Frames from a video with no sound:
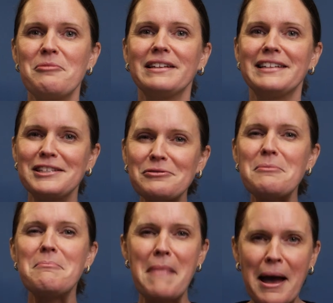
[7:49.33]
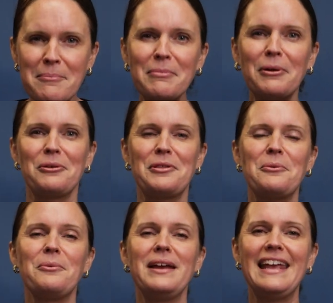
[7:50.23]
but let's remember
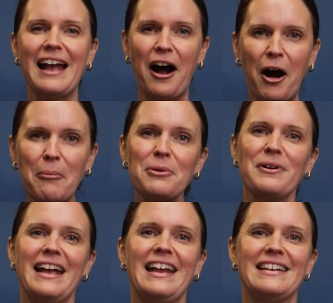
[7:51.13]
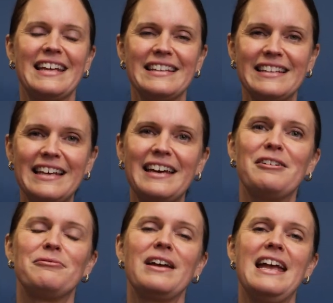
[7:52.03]
that we operate and
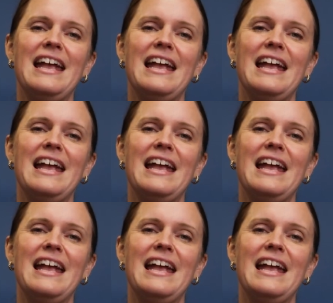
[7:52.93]
live